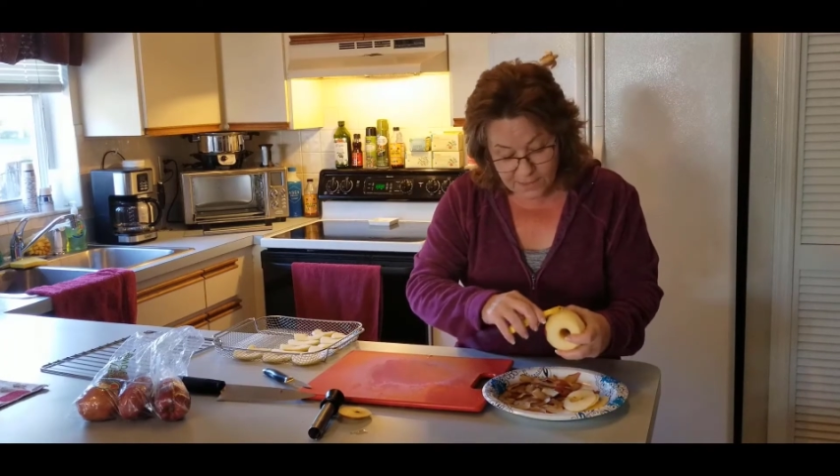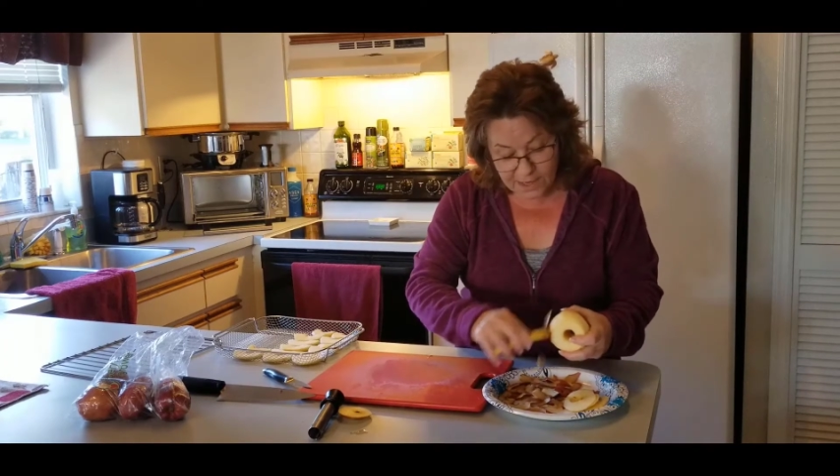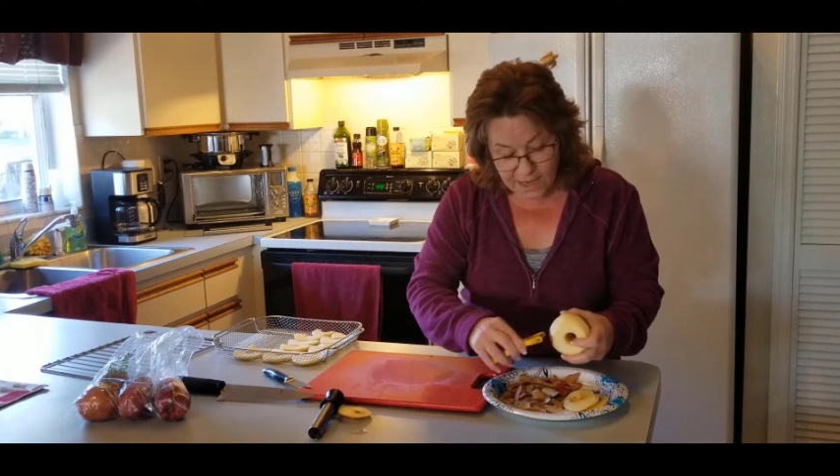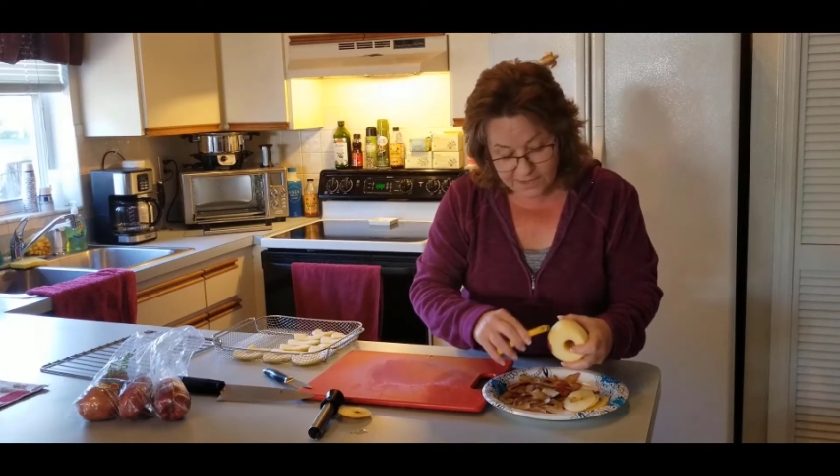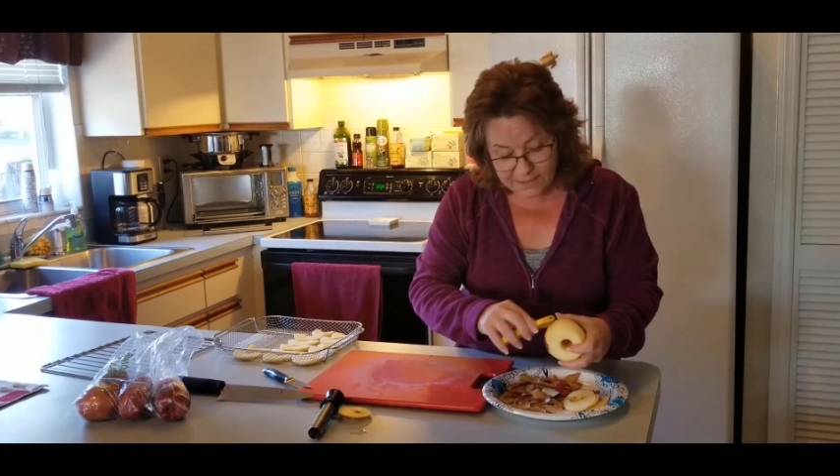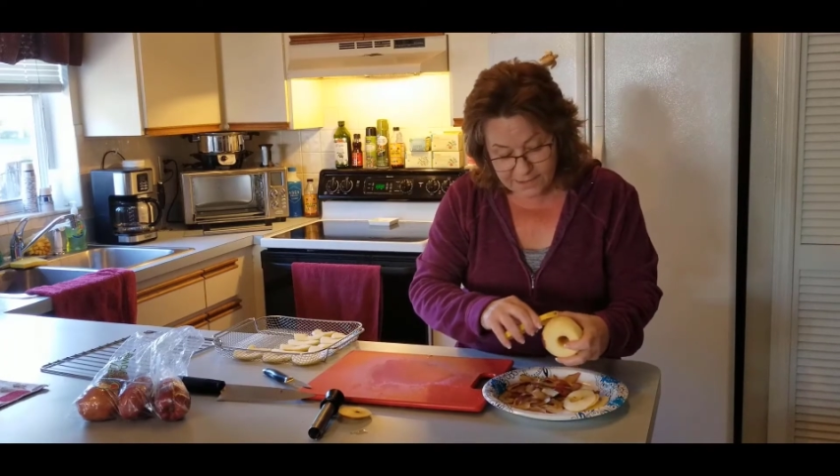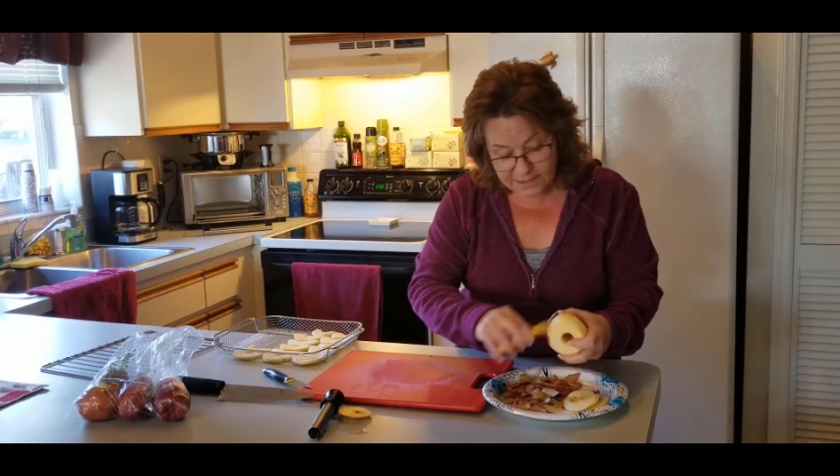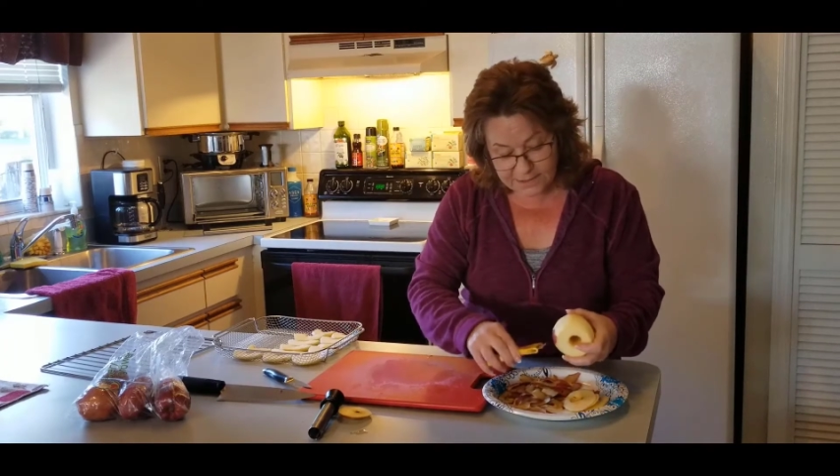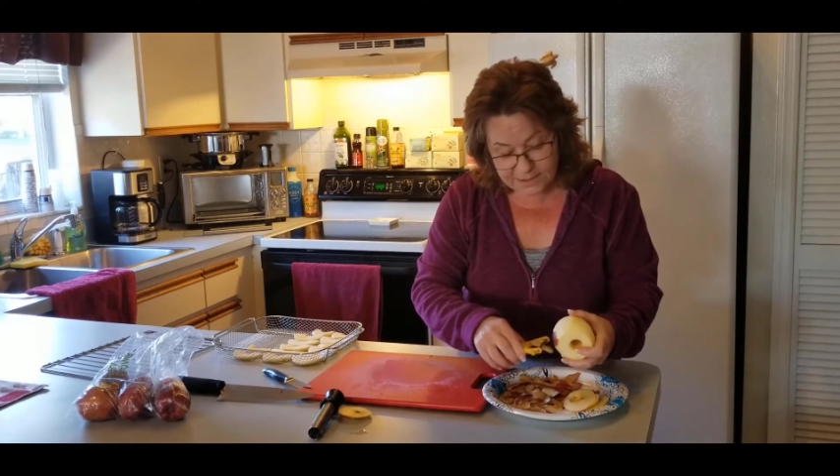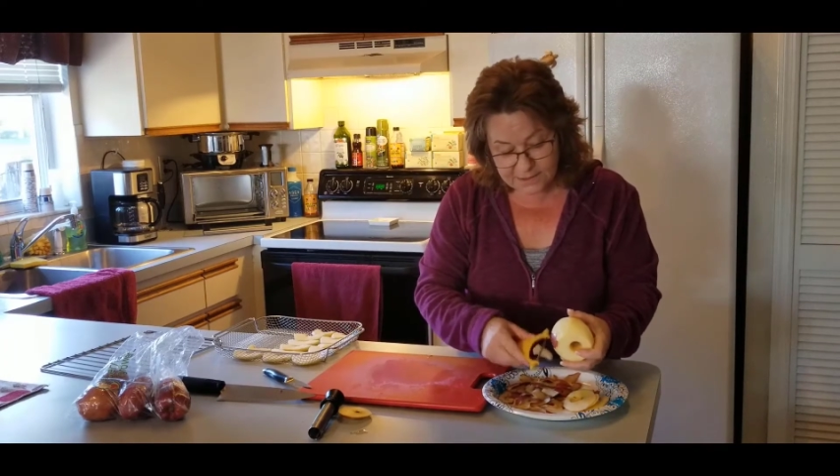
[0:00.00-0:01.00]
on
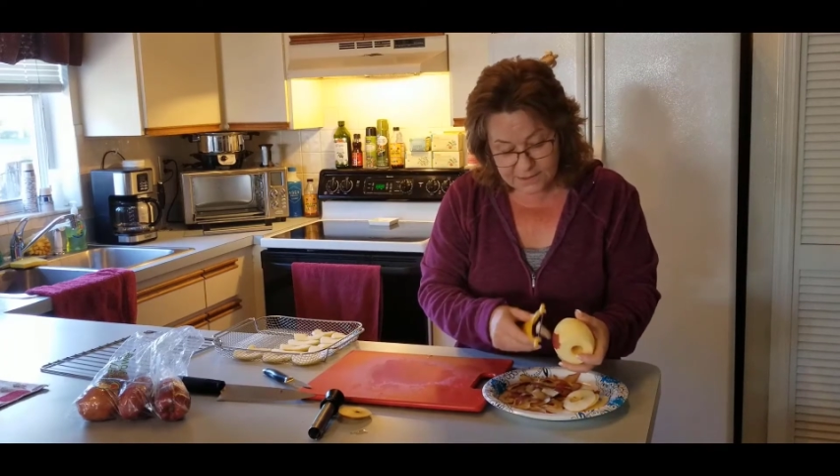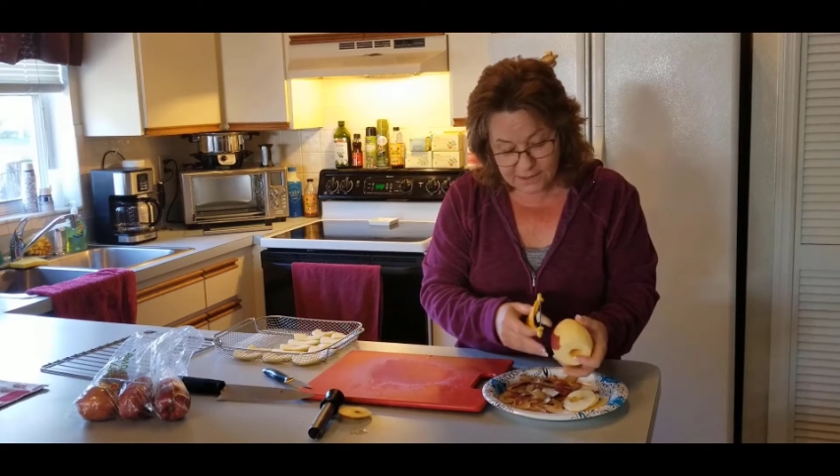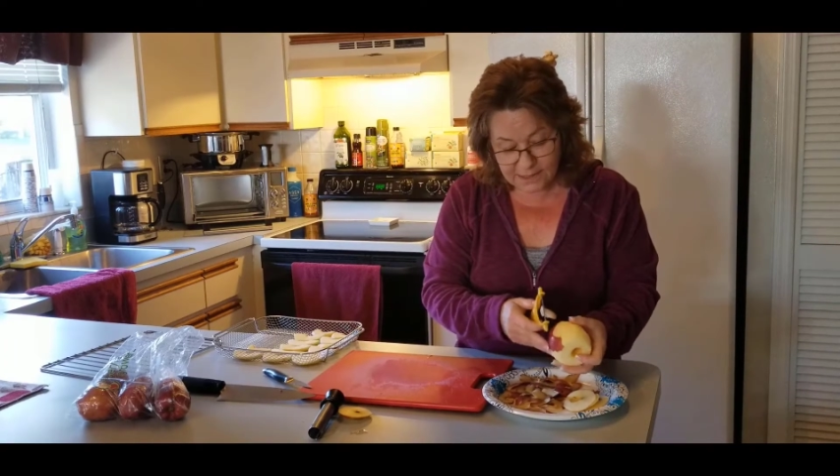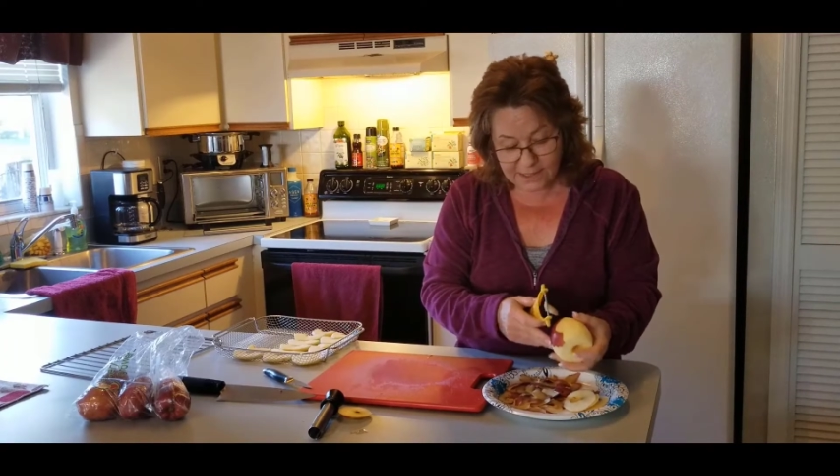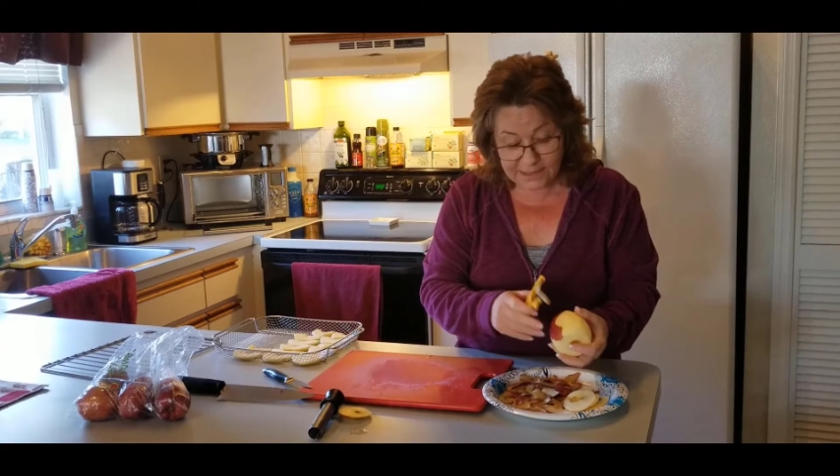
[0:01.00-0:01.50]
this. Like,